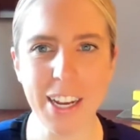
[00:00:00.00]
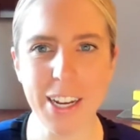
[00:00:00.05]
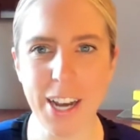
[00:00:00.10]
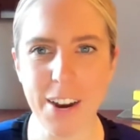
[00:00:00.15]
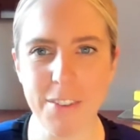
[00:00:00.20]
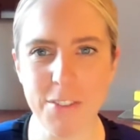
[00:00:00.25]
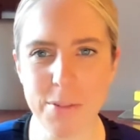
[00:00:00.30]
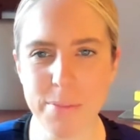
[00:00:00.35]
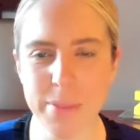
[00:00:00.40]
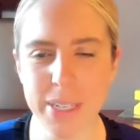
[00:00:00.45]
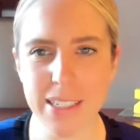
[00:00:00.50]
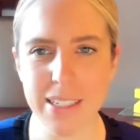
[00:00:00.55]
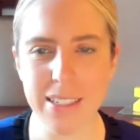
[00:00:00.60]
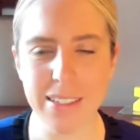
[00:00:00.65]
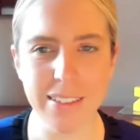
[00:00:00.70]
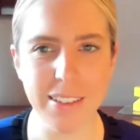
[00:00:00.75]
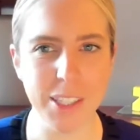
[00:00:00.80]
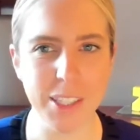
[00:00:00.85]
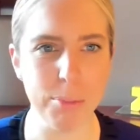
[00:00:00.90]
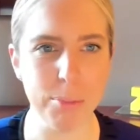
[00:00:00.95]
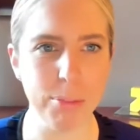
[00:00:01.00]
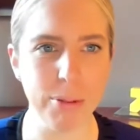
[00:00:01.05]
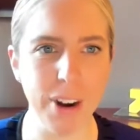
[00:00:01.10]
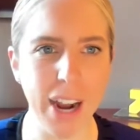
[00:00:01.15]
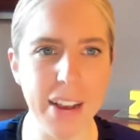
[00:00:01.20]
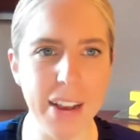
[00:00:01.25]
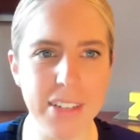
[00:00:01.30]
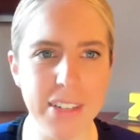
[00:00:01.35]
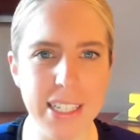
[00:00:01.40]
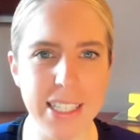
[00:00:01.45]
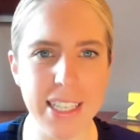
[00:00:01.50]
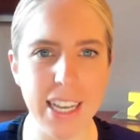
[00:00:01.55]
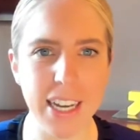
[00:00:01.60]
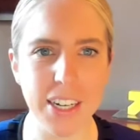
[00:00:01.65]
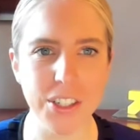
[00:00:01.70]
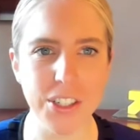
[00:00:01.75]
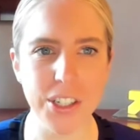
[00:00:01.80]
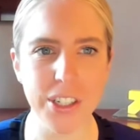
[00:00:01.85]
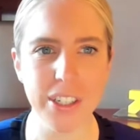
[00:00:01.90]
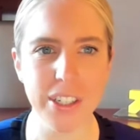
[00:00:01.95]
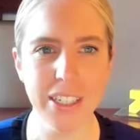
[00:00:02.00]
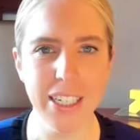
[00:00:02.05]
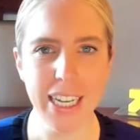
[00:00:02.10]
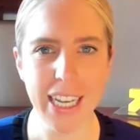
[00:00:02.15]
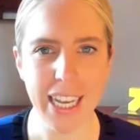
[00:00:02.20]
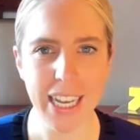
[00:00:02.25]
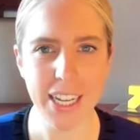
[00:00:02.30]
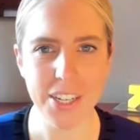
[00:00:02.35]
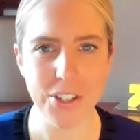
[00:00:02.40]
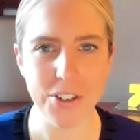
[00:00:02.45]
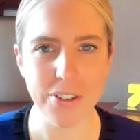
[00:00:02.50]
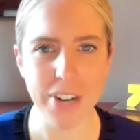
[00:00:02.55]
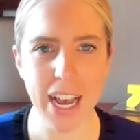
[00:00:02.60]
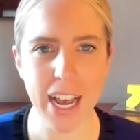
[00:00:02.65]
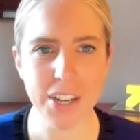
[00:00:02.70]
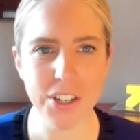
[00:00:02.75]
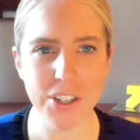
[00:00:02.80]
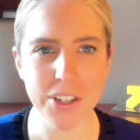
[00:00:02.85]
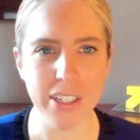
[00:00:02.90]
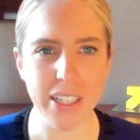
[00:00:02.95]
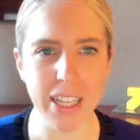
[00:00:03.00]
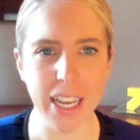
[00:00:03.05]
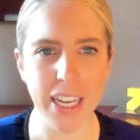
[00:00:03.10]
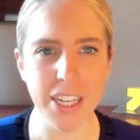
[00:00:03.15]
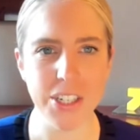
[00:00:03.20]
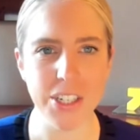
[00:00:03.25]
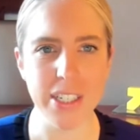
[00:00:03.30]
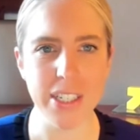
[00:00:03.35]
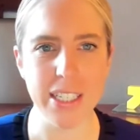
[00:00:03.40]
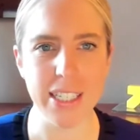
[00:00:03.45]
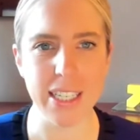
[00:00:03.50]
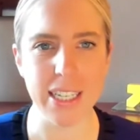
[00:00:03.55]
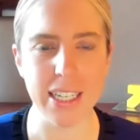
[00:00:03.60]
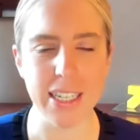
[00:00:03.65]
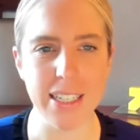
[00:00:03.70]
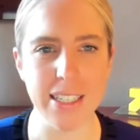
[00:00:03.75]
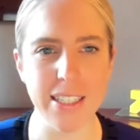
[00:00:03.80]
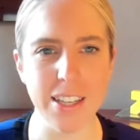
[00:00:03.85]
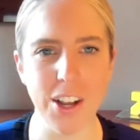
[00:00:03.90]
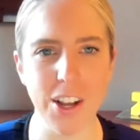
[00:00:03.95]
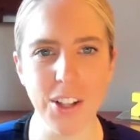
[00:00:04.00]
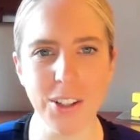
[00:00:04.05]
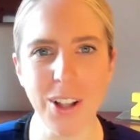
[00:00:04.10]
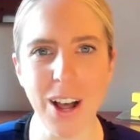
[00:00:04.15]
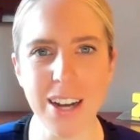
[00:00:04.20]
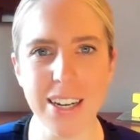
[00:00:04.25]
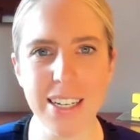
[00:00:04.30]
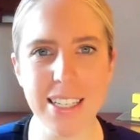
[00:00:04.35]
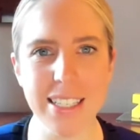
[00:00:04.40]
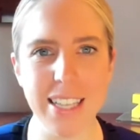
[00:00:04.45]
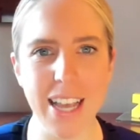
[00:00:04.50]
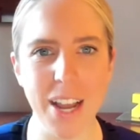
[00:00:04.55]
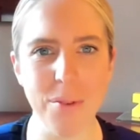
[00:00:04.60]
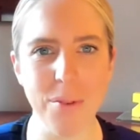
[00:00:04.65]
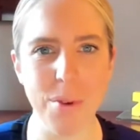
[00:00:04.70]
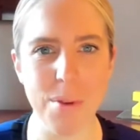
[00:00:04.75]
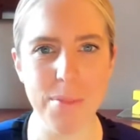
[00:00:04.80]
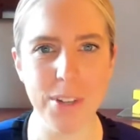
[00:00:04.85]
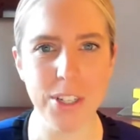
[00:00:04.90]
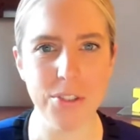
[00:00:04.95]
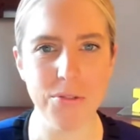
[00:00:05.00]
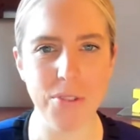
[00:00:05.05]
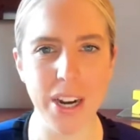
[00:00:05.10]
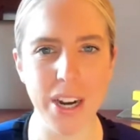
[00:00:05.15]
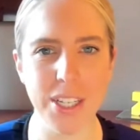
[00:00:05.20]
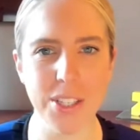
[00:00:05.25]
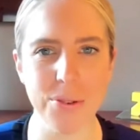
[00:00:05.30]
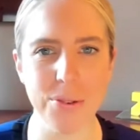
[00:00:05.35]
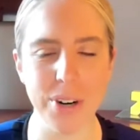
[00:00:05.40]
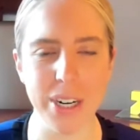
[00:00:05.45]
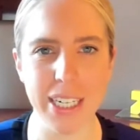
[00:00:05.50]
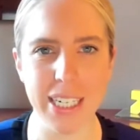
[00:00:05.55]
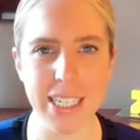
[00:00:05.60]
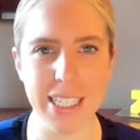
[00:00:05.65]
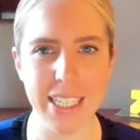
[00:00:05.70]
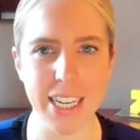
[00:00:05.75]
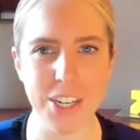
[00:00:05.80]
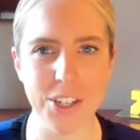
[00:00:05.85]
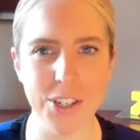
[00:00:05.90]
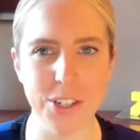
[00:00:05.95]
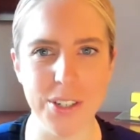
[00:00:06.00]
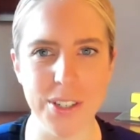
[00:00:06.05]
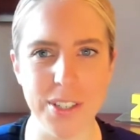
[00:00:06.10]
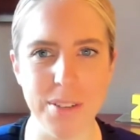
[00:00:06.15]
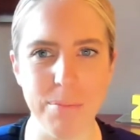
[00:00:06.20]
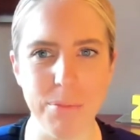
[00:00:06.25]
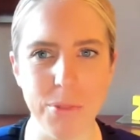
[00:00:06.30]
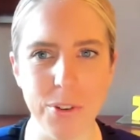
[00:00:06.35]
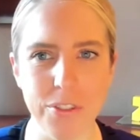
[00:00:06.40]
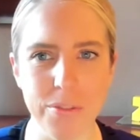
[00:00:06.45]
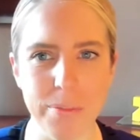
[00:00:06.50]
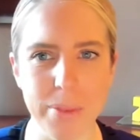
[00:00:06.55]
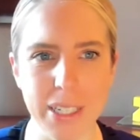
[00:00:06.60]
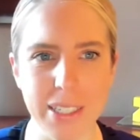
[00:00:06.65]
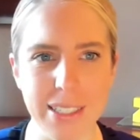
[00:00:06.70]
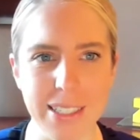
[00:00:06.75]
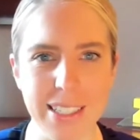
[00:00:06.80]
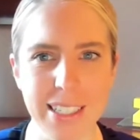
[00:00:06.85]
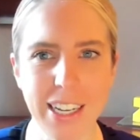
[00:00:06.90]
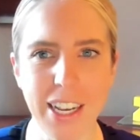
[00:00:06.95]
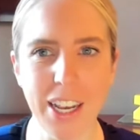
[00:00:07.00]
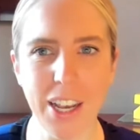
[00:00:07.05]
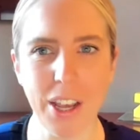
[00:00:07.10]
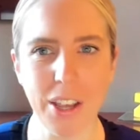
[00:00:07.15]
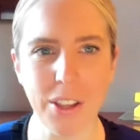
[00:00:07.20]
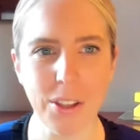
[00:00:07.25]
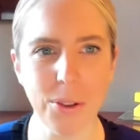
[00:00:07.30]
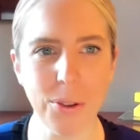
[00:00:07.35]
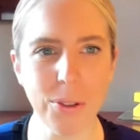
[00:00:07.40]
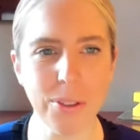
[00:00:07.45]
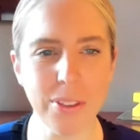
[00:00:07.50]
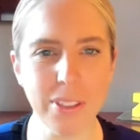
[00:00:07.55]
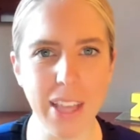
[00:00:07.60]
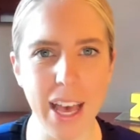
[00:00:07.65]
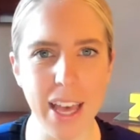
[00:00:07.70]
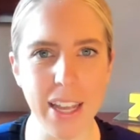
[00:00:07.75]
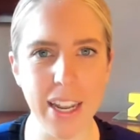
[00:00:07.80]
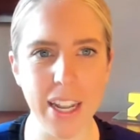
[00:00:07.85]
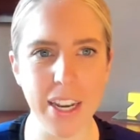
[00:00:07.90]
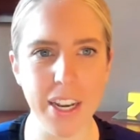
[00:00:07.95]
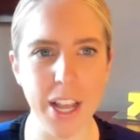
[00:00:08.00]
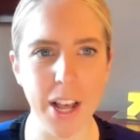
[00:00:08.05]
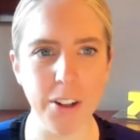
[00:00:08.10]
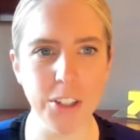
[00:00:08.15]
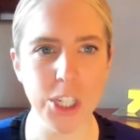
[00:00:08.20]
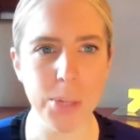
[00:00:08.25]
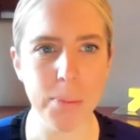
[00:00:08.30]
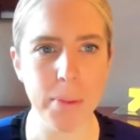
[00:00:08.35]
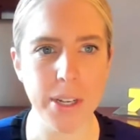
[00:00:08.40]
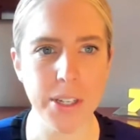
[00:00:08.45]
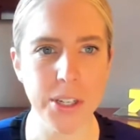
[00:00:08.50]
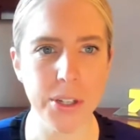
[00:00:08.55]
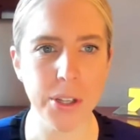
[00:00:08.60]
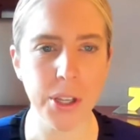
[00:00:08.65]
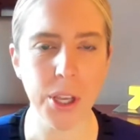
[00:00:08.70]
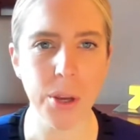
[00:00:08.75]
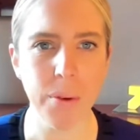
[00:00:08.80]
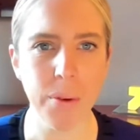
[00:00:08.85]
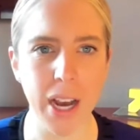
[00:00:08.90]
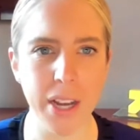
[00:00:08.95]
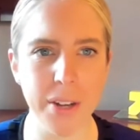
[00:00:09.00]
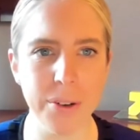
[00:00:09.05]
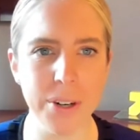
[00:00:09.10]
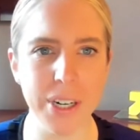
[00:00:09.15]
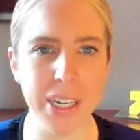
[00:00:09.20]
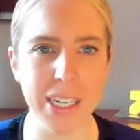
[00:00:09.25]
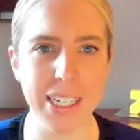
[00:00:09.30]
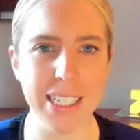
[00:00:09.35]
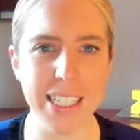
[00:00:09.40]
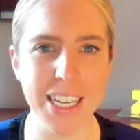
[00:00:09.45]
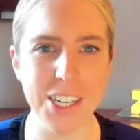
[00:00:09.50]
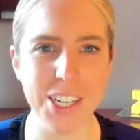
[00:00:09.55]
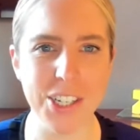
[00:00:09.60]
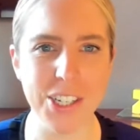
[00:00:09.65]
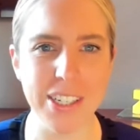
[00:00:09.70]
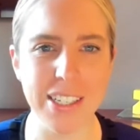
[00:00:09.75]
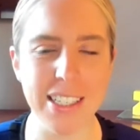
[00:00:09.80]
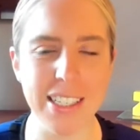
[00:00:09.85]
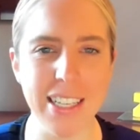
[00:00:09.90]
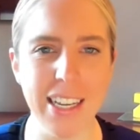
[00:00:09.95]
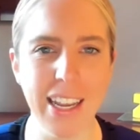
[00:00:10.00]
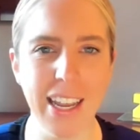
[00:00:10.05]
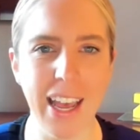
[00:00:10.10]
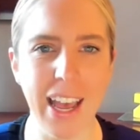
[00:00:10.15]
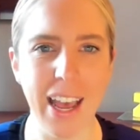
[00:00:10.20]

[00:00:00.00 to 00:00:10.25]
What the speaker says: government, the private sector, international agencies, alongside women's rights organizations and movements, youth-led and LGBTQI organizations,